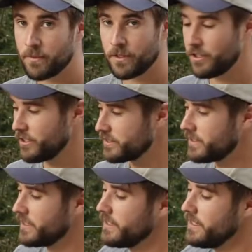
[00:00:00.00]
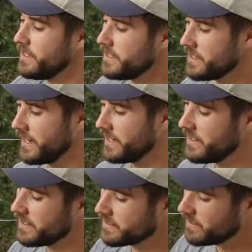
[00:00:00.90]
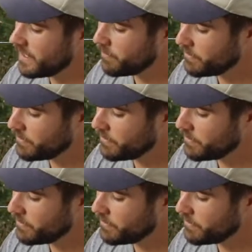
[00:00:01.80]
you just tighten this knob